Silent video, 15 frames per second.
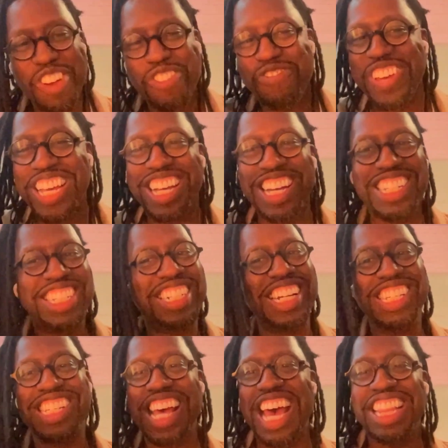because just
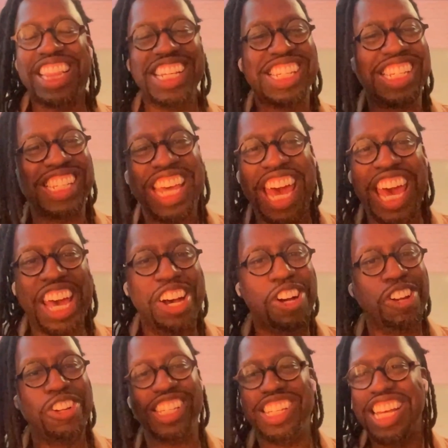at this scale,